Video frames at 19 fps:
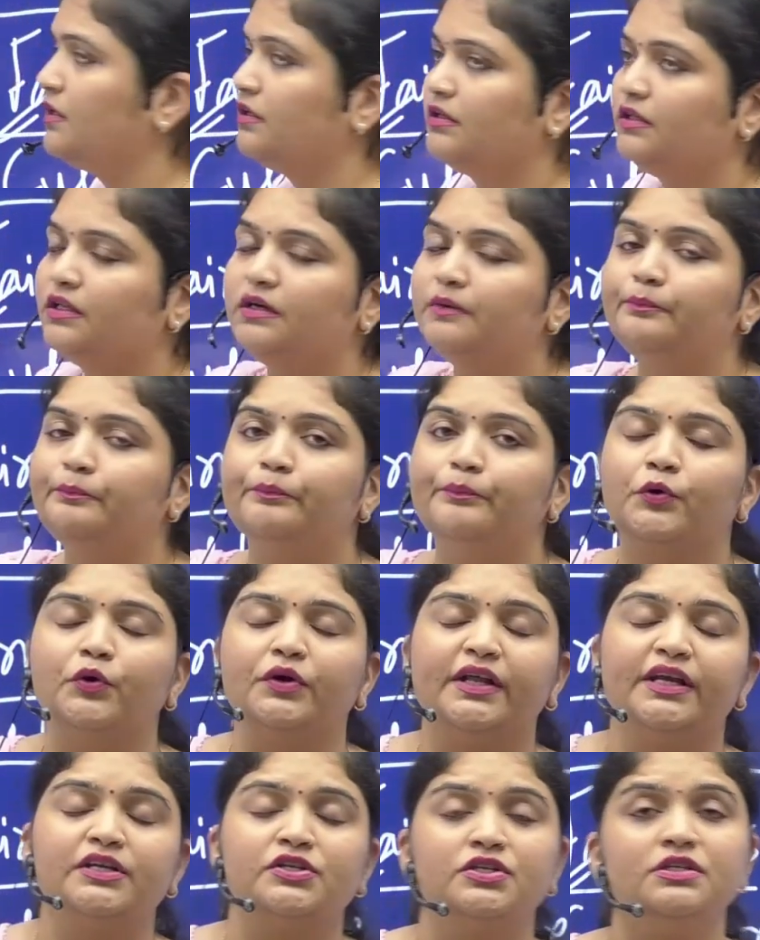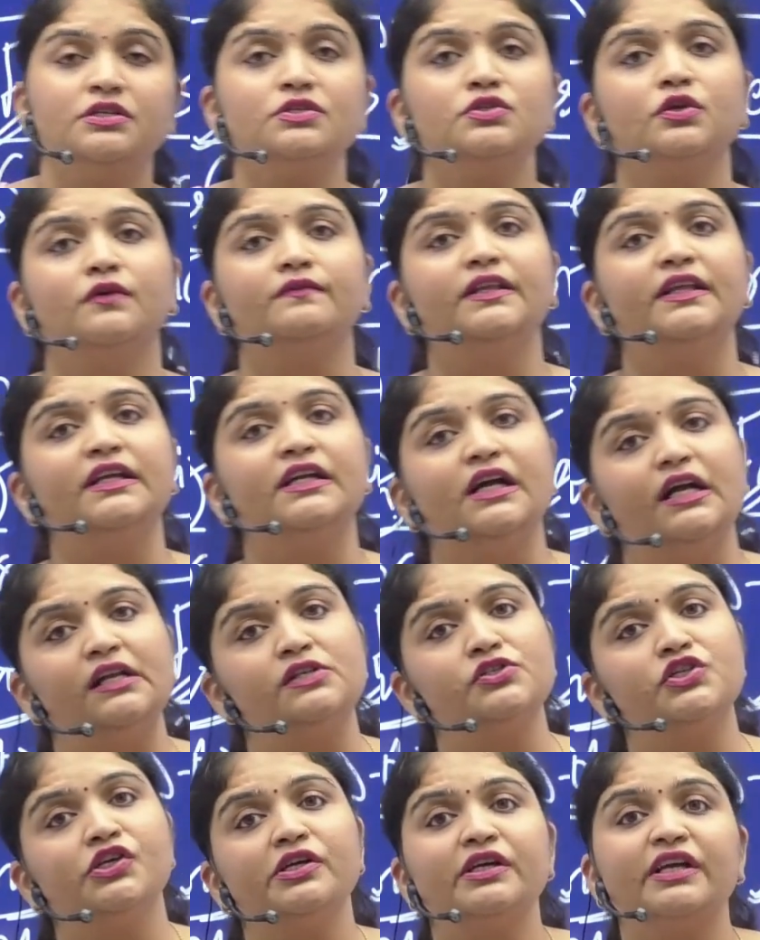The protections of their
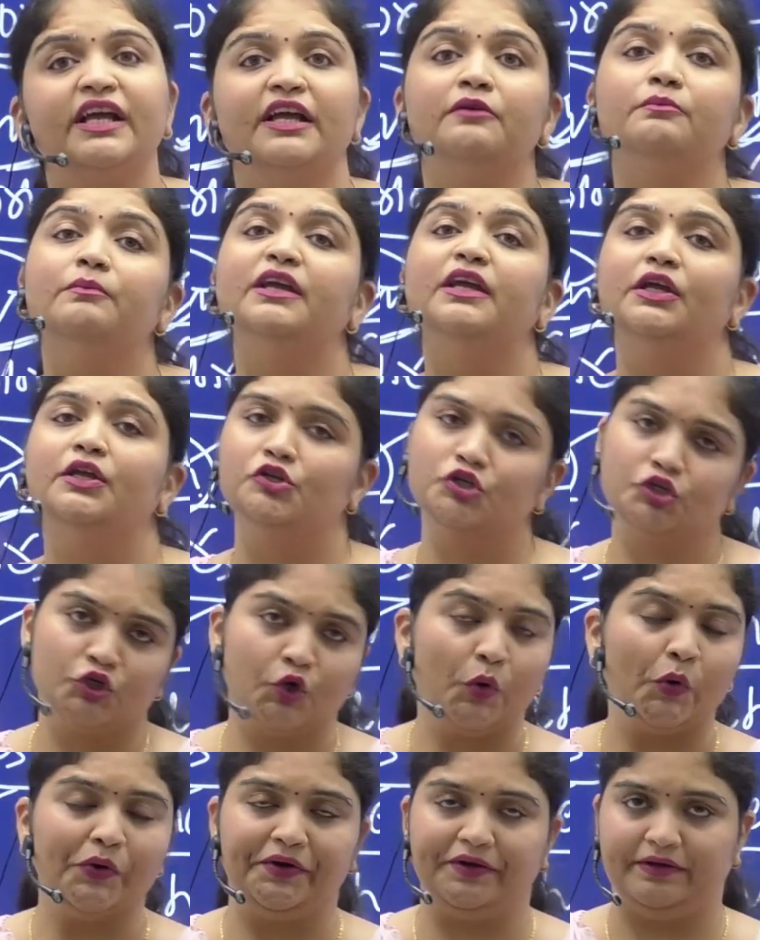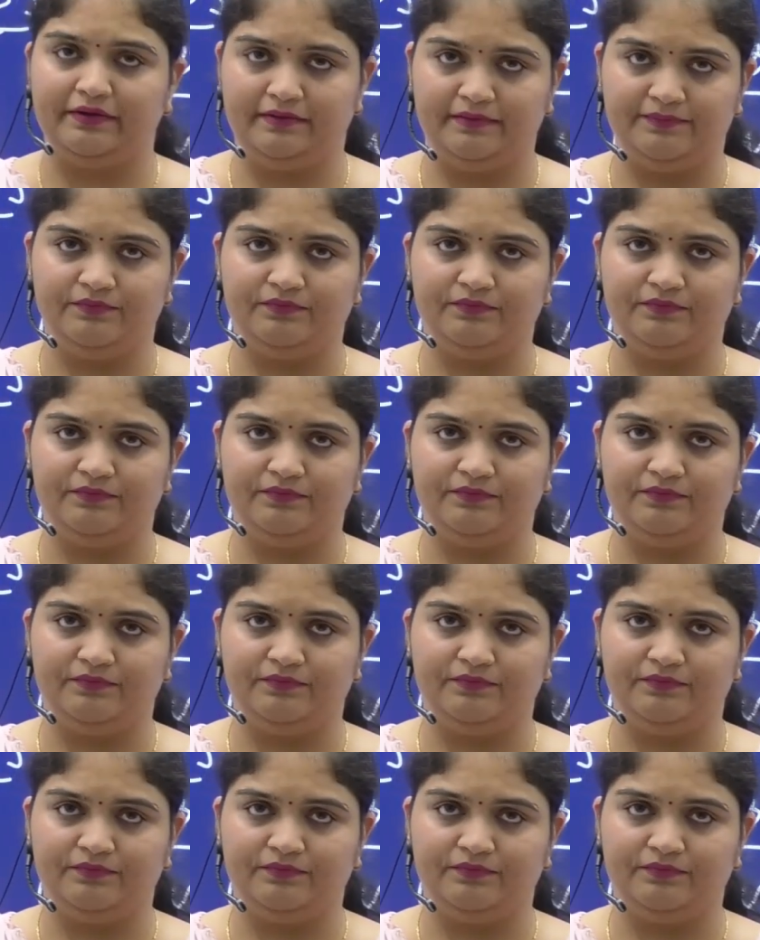culture can be ensured.